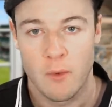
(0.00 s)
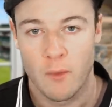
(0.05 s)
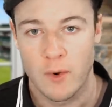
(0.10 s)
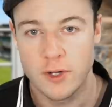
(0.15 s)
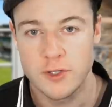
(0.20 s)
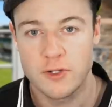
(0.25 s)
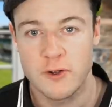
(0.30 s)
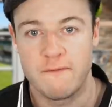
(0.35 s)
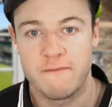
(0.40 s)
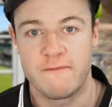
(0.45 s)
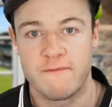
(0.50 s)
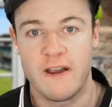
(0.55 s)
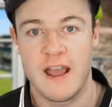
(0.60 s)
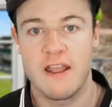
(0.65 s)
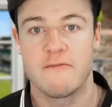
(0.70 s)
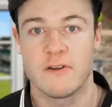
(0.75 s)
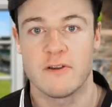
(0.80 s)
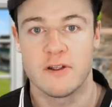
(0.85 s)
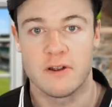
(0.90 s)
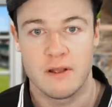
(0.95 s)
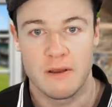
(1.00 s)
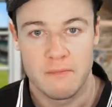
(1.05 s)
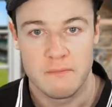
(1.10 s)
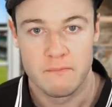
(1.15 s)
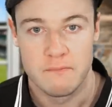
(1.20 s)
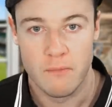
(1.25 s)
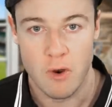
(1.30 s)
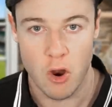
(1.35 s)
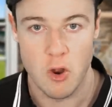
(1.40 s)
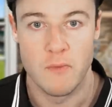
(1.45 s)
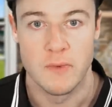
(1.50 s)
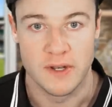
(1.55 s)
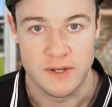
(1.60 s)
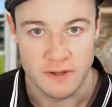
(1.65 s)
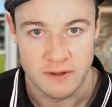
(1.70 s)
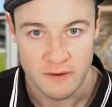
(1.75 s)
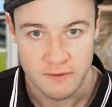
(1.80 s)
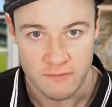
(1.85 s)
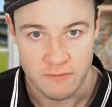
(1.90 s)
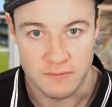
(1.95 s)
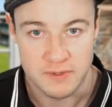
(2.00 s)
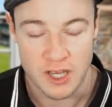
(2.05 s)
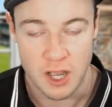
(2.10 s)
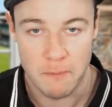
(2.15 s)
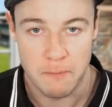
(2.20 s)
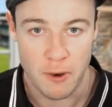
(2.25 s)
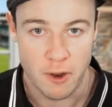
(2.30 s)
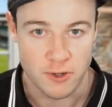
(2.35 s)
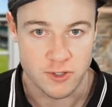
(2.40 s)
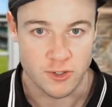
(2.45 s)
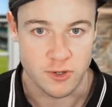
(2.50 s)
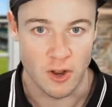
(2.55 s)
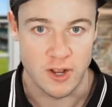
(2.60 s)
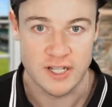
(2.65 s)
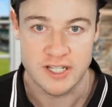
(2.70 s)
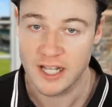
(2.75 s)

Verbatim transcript: what is your favorite moment from Del Potro?